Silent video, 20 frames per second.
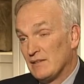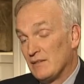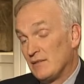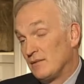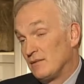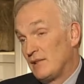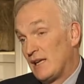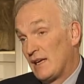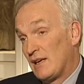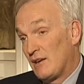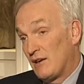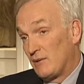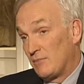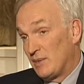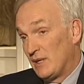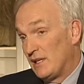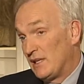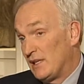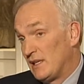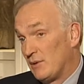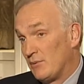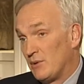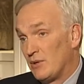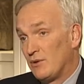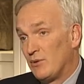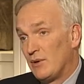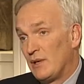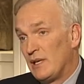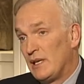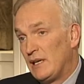So like our building that we're
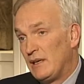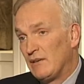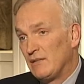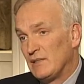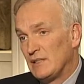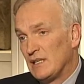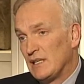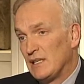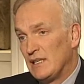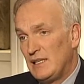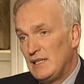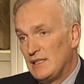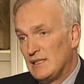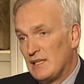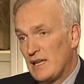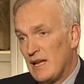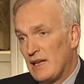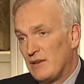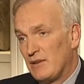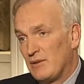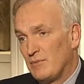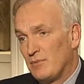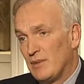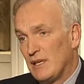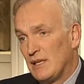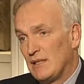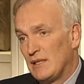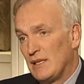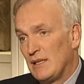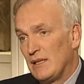doing here is a LEED standard
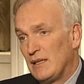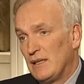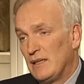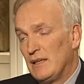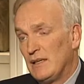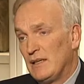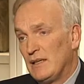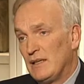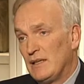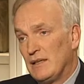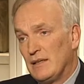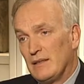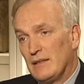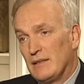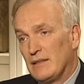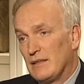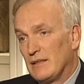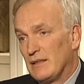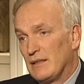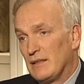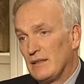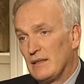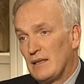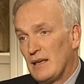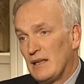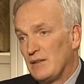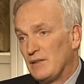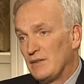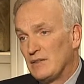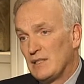building, and
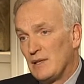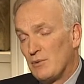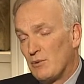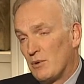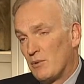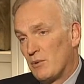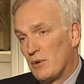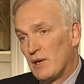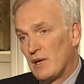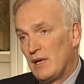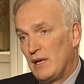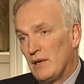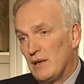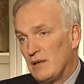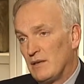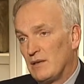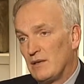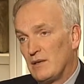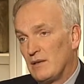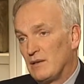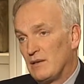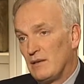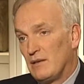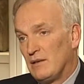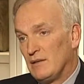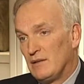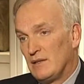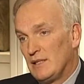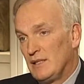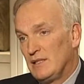others that we're working on are
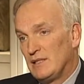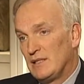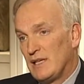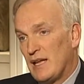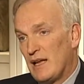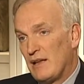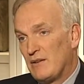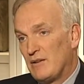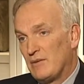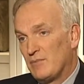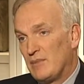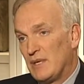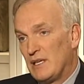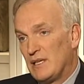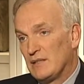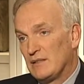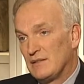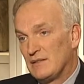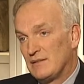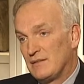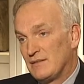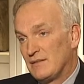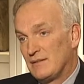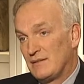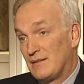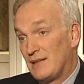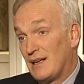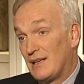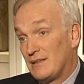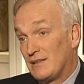all LEED standard, because
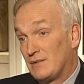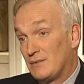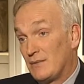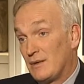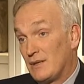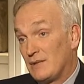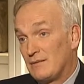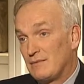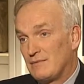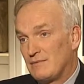that's what